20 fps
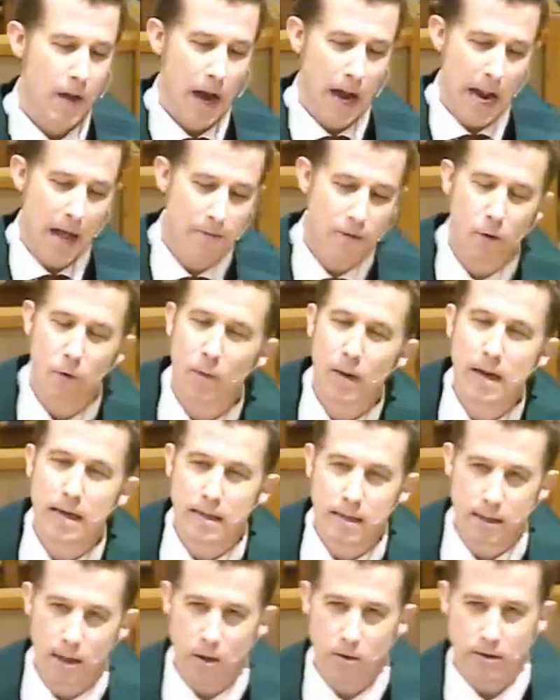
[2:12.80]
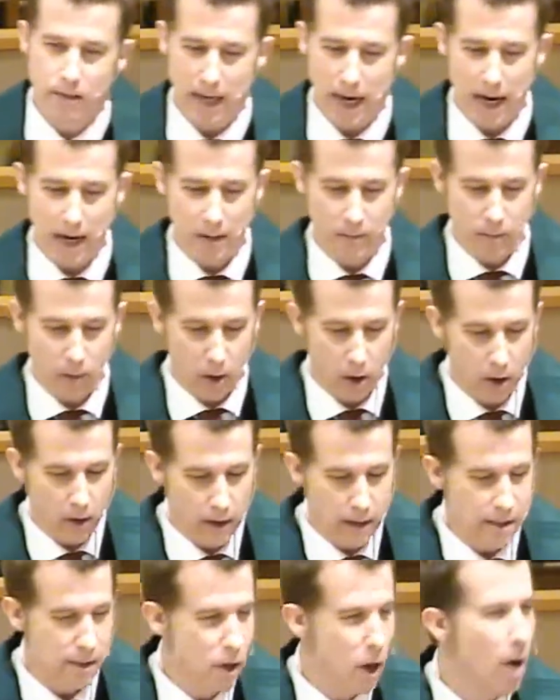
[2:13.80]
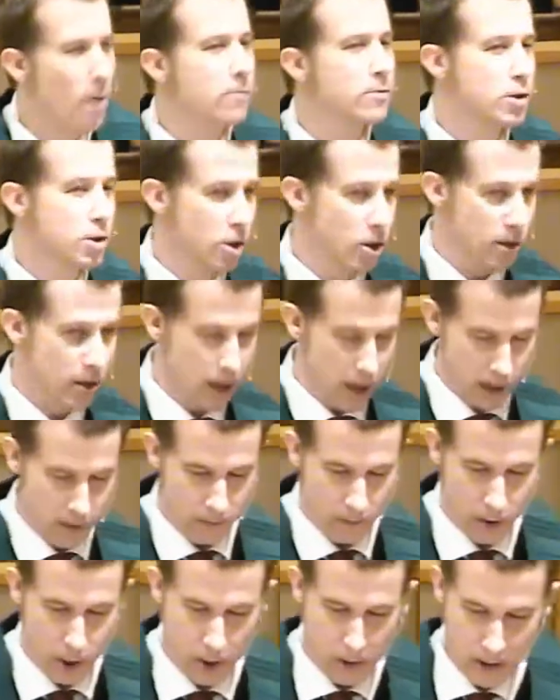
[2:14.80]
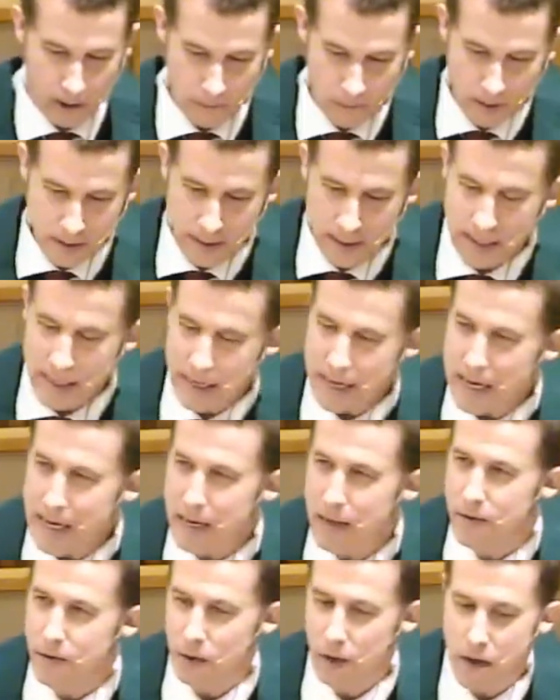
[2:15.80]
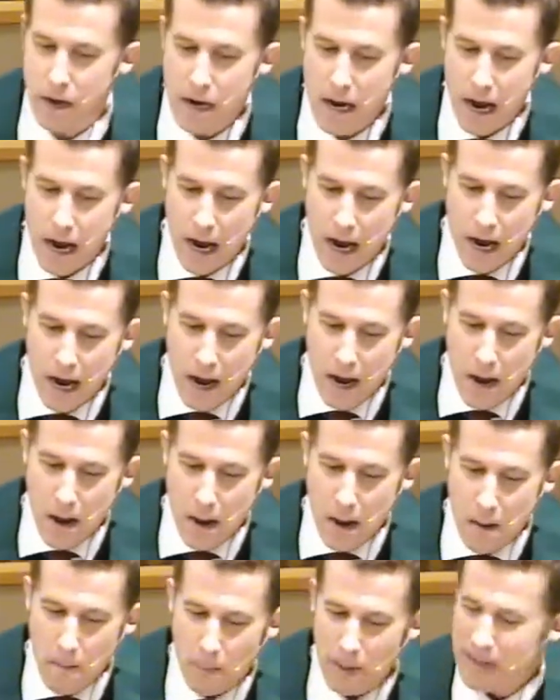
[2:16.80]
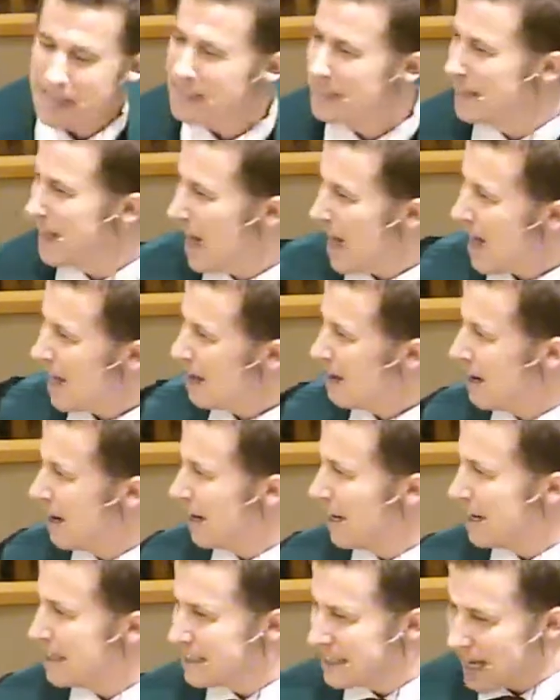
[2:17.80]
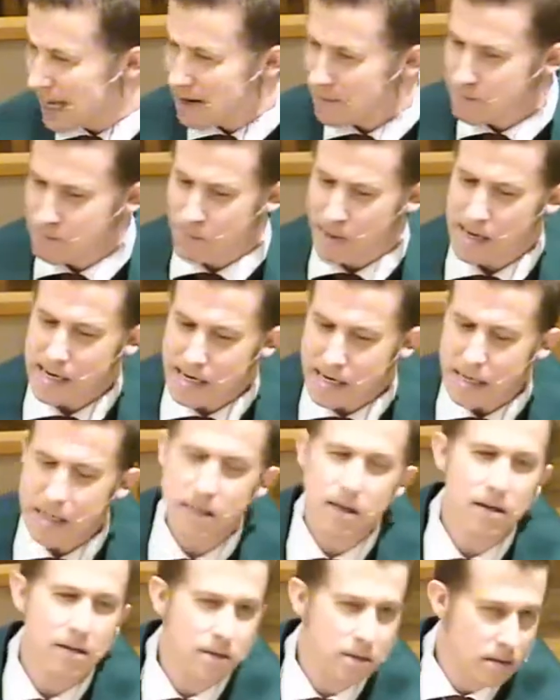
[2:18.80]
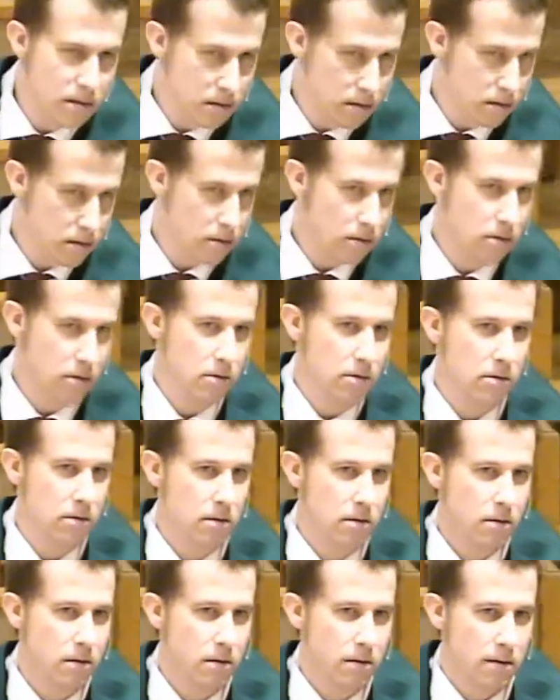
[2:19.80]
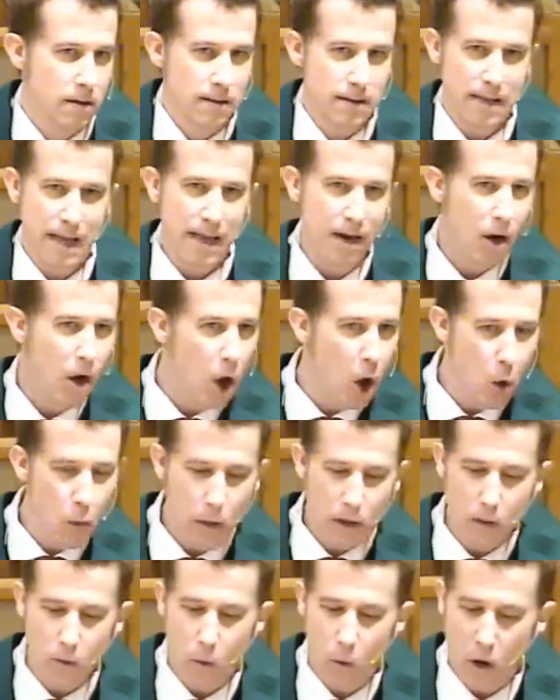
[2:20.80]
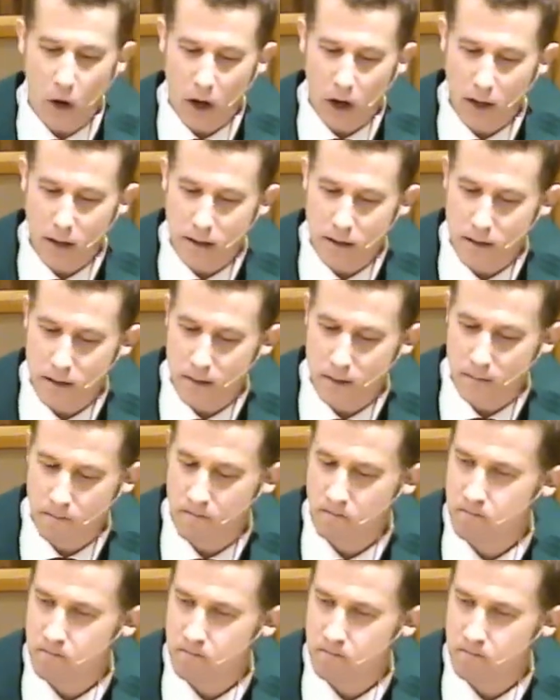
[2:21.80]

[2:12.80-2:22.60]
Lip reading: I never went to those kind of parties, though I'm sure none of y'all ever did either. But is that abundance? Is that all we want?